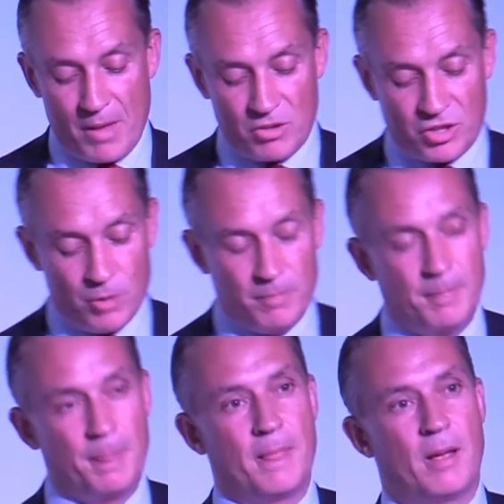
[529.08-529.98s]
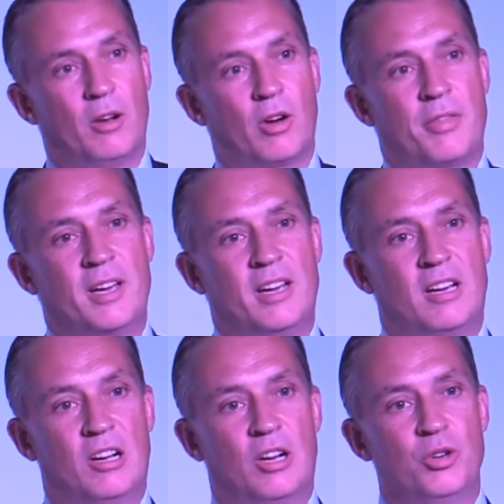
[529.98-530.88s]
So, look, I think
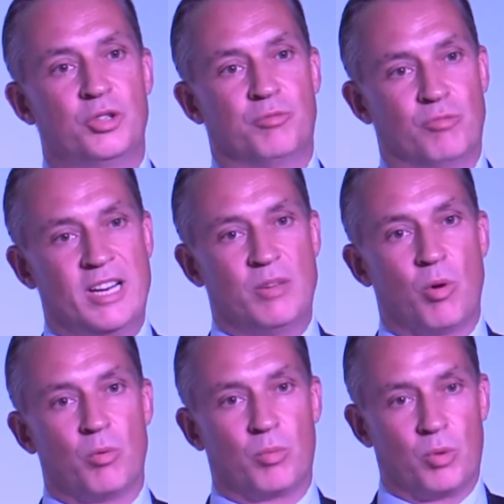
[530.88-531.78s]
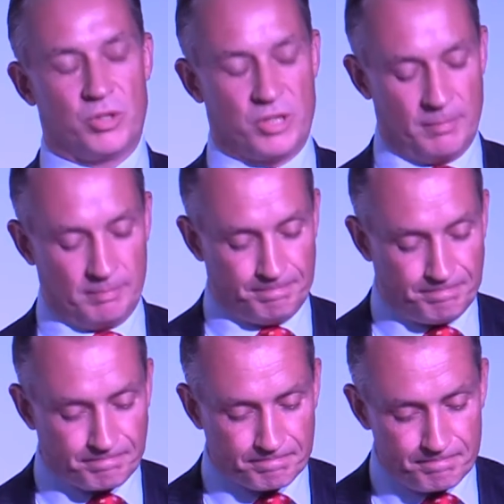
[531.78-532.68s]
in conclusion, really what
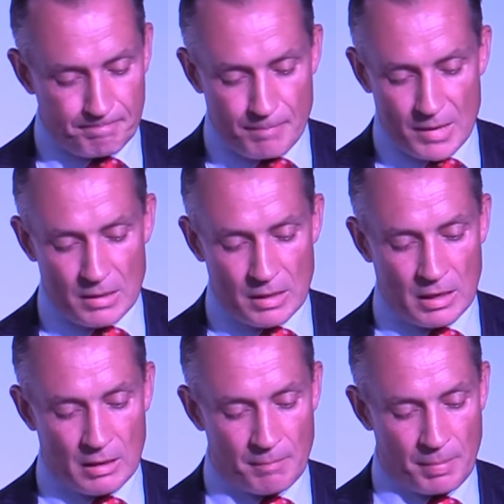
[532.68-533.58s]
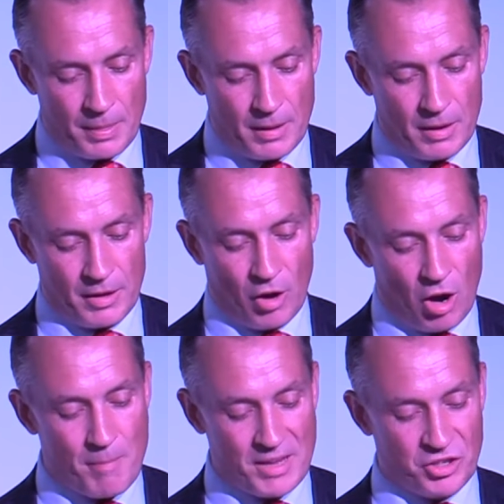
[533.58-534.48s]

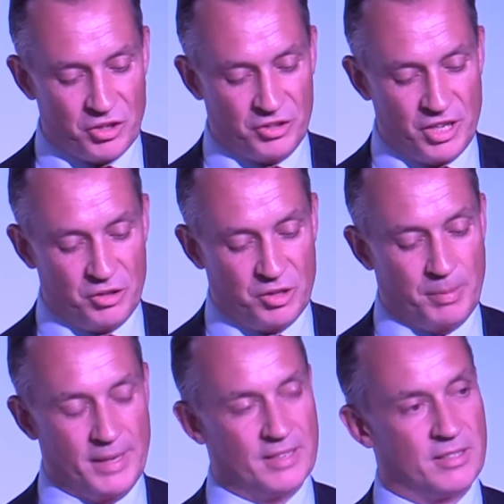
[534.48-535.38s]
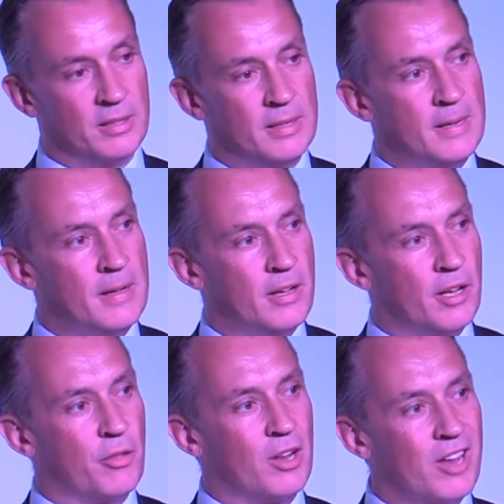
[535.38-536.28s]
our message continues to be is that
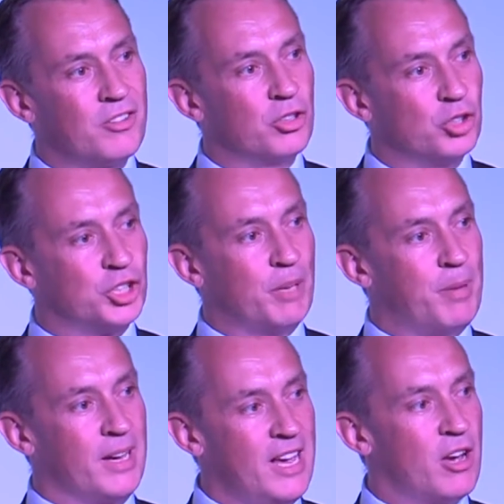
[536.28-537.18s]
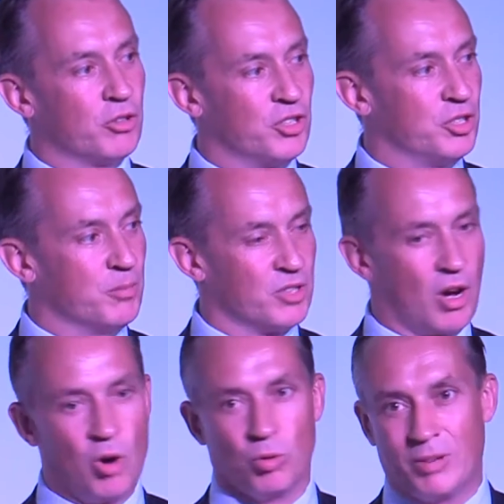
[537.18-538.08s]
the London shipping ecosystem as
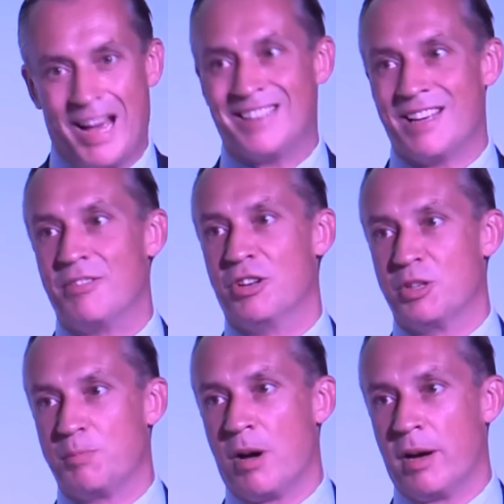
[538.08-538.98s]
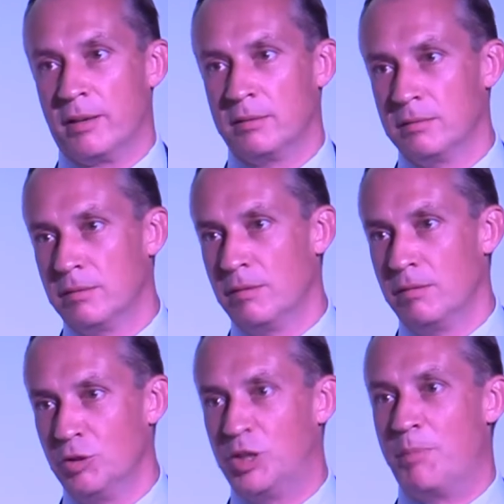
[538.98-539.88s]
a whole, as evidenced by
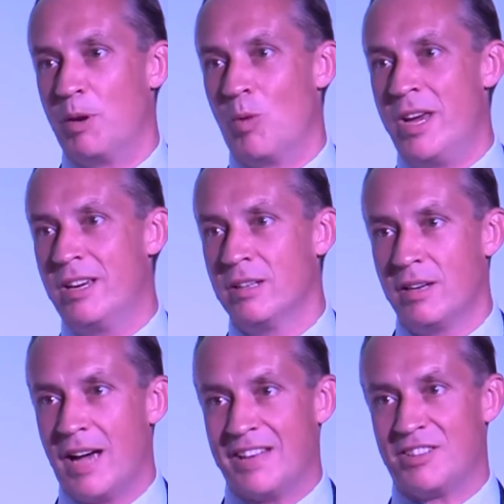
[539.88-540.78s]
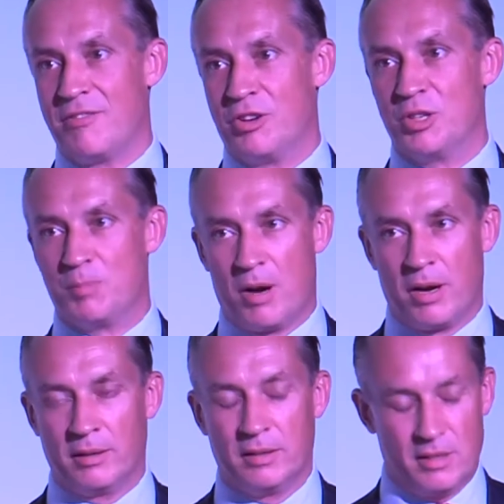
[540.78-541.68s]
Shipping Week, as evidenced
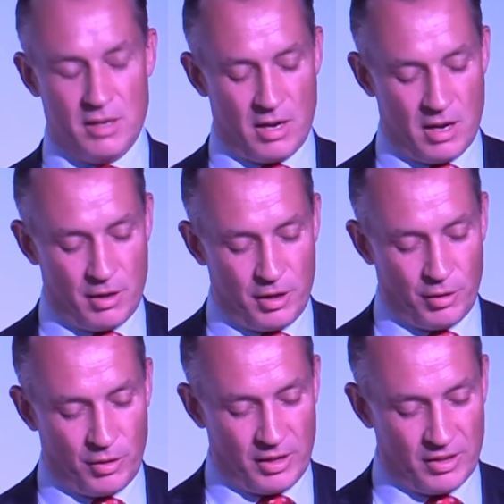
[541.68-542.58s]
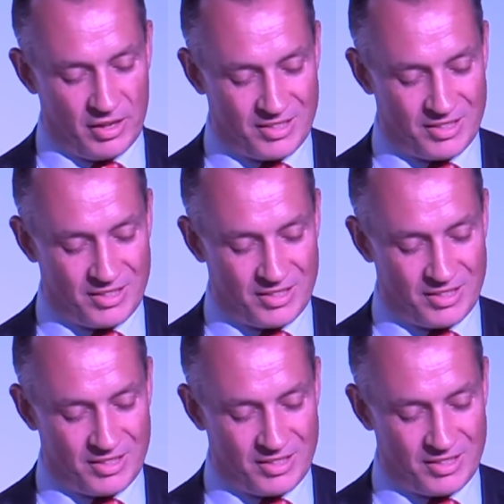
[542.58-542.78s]
by the